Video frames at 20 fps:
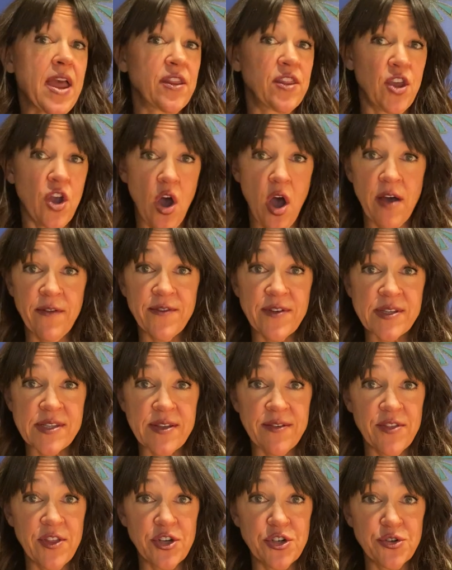and the Office
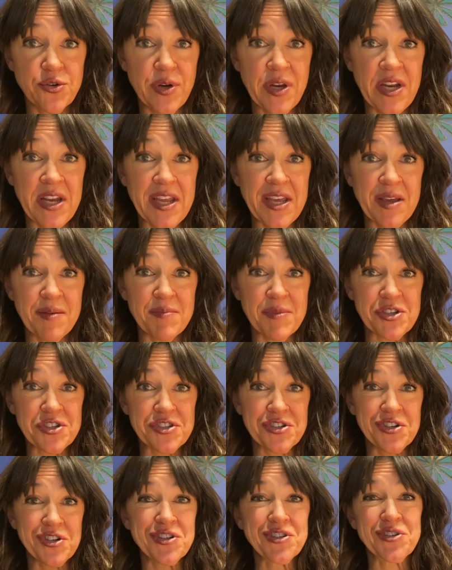of the Treaty
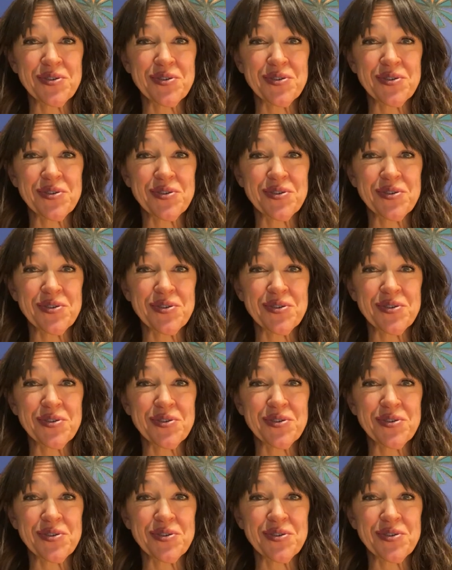Commissioner,